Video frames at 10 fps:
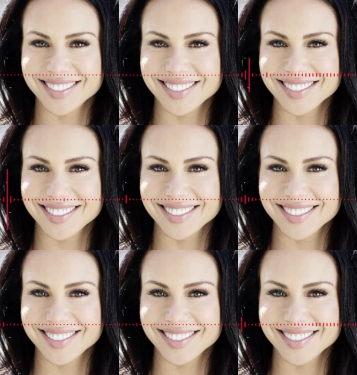way
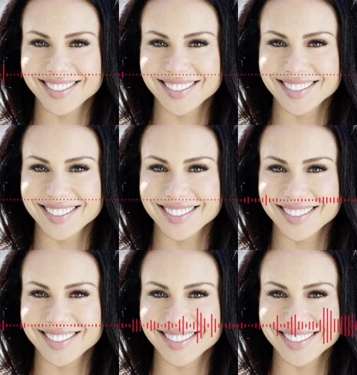in which
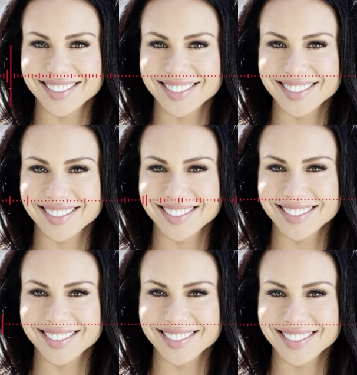a lot of, you know, and
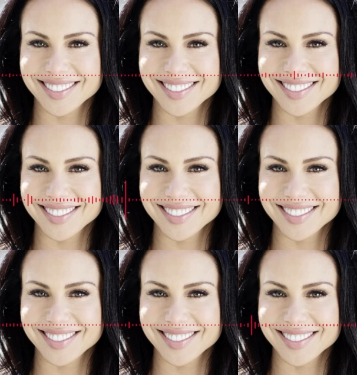I think it's different
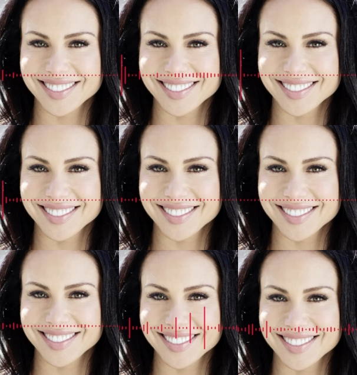nowadays, a way in
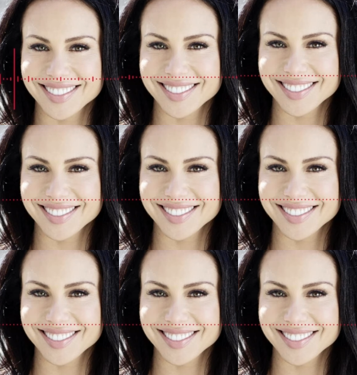which a lot of
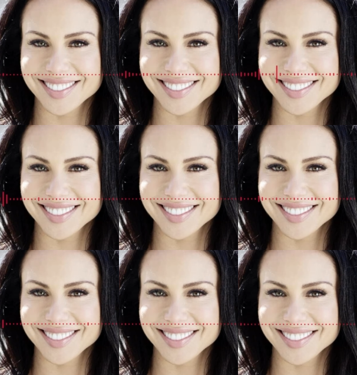
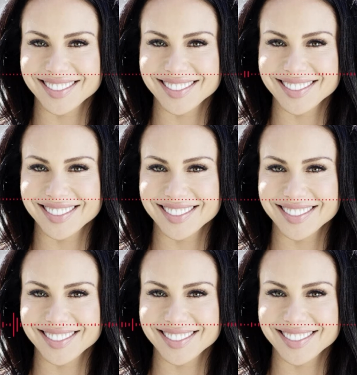medicine treats
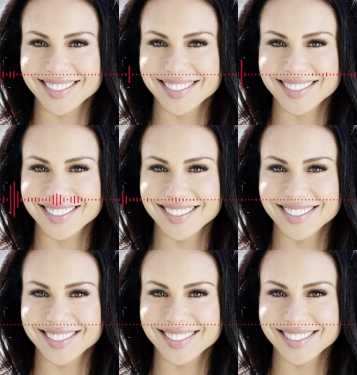their
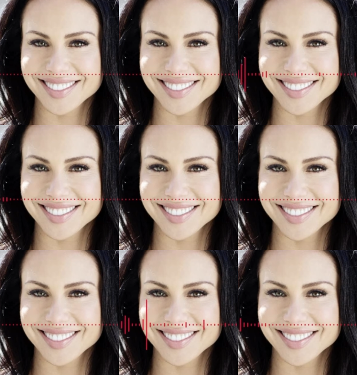individuals. But
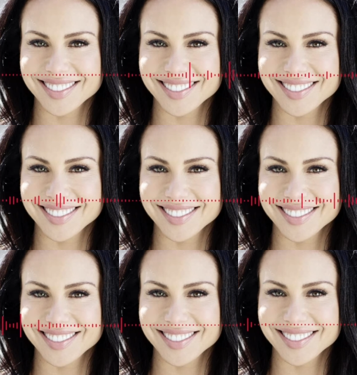by the time I
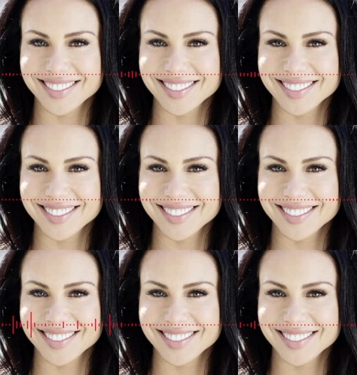
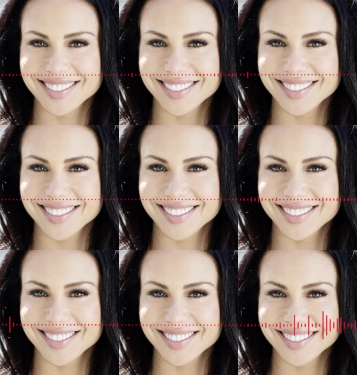graduated with
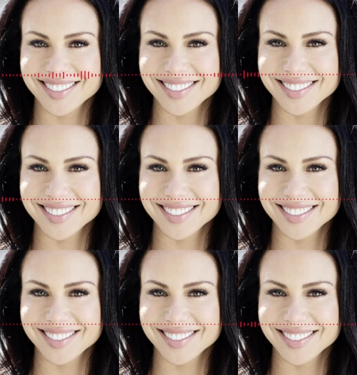some of the top
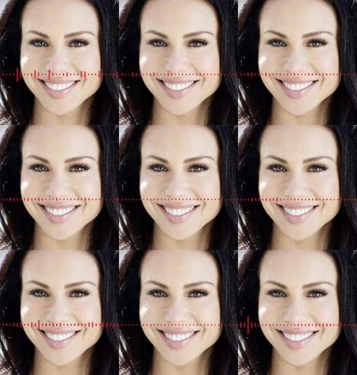grades that anyone
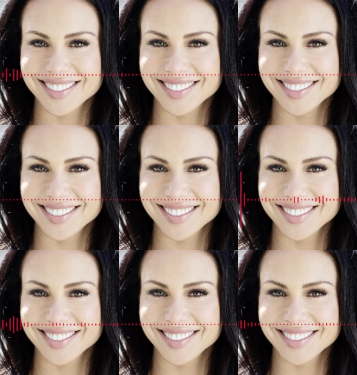had actually
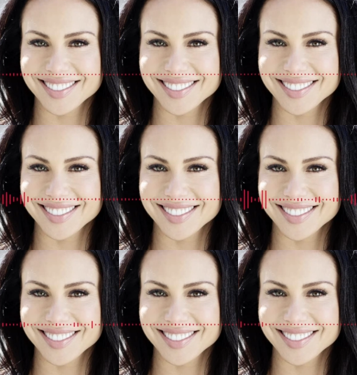finished with. But
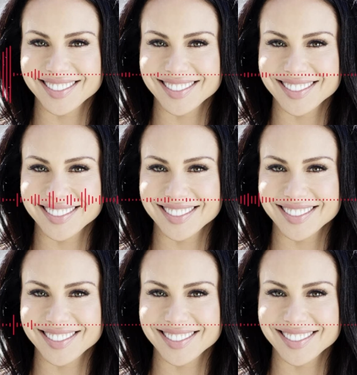the whole
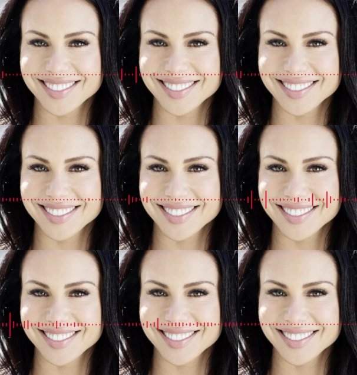process was very
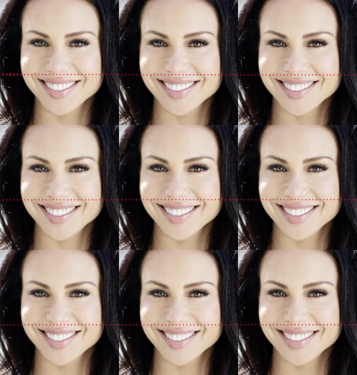demoralizing.
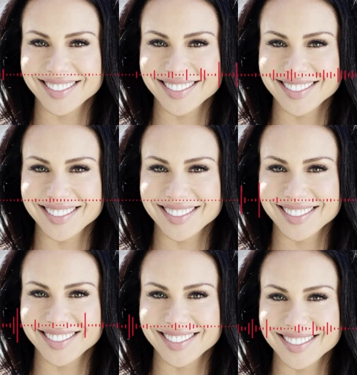You know, I
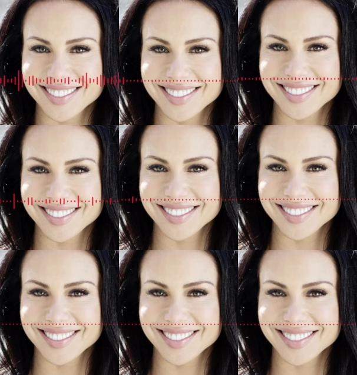failed a lot of
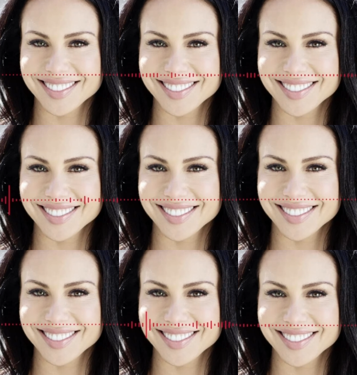tests, had to
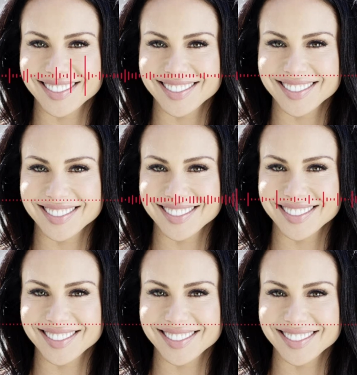repeat a lot of
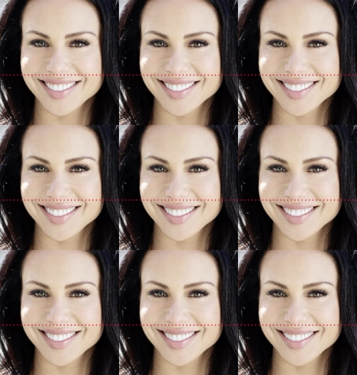stuff.